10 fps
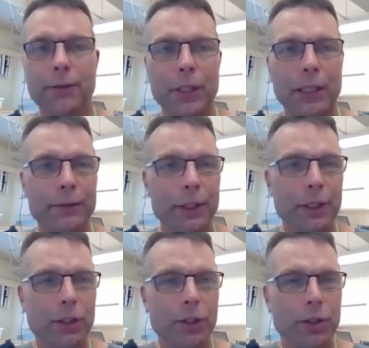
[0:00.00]
if you have
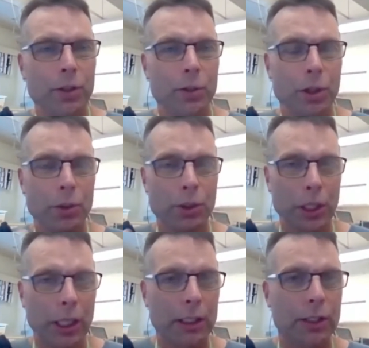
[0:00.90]
teachers who know the
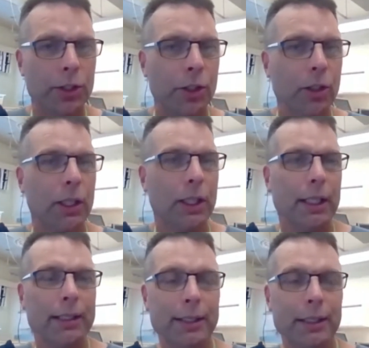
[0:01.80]
culture
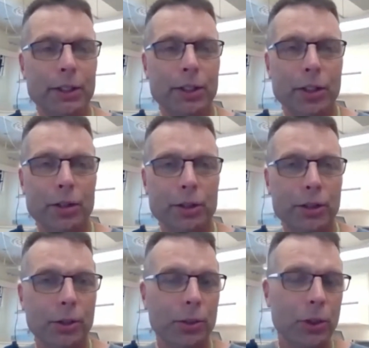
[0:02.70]
and teachers
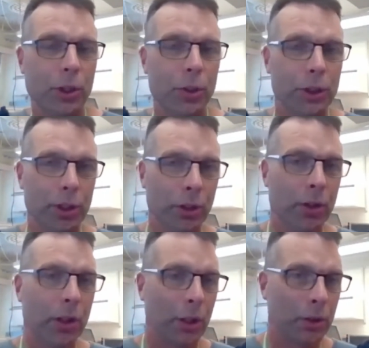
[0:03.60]
who know
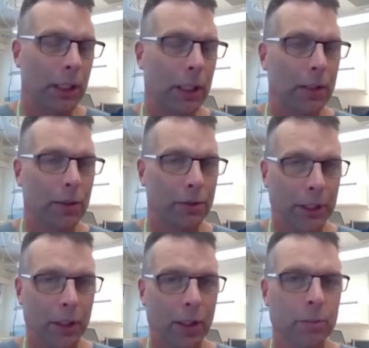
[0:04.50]
your local
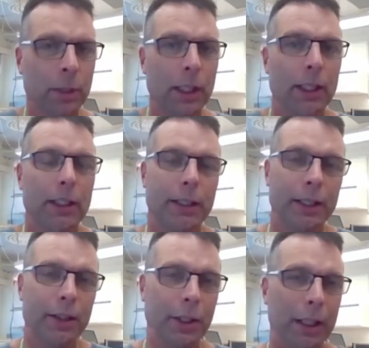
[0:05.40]
curriculum,
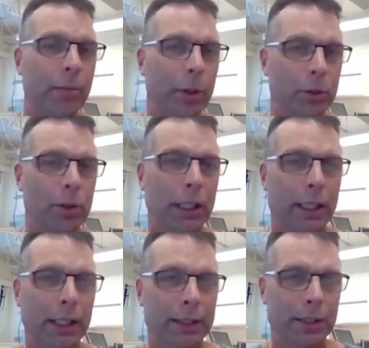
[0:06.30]
then you have most
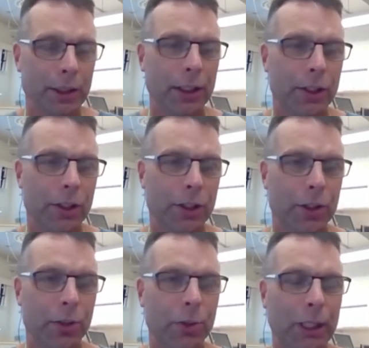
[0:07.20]
likely the
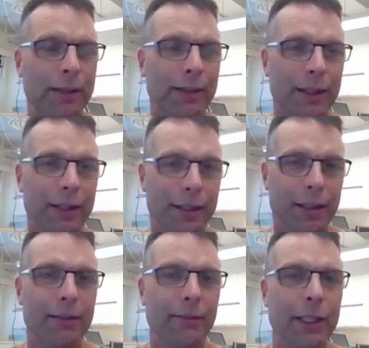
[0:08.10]
teachers who can
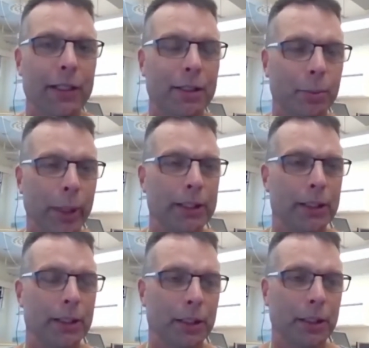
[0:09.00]
invite the
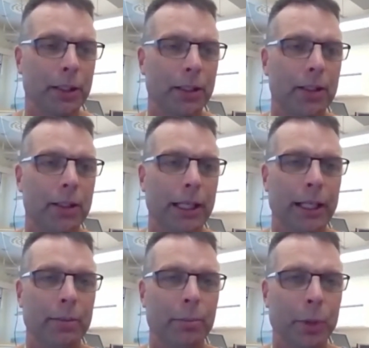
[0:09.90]
best
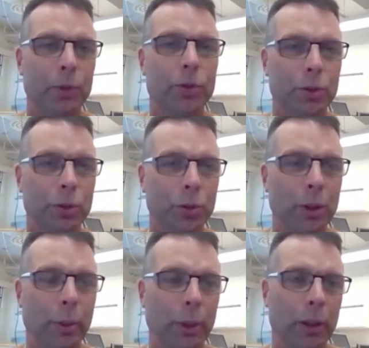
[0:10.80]
and most
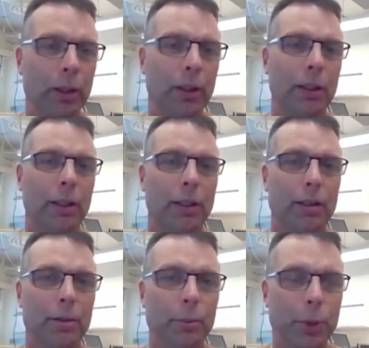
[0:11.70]
suitable
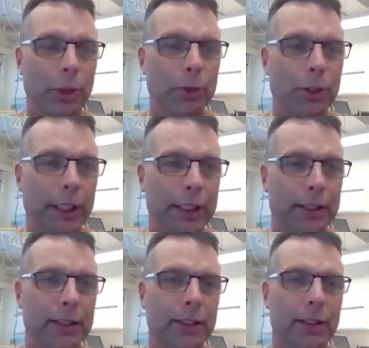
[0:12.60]

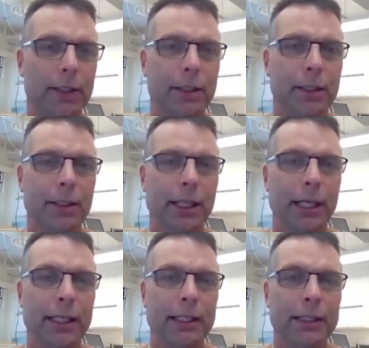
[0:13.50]
projects
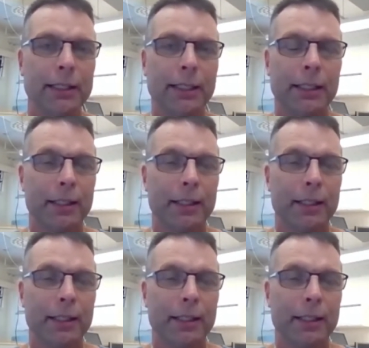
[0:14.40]
and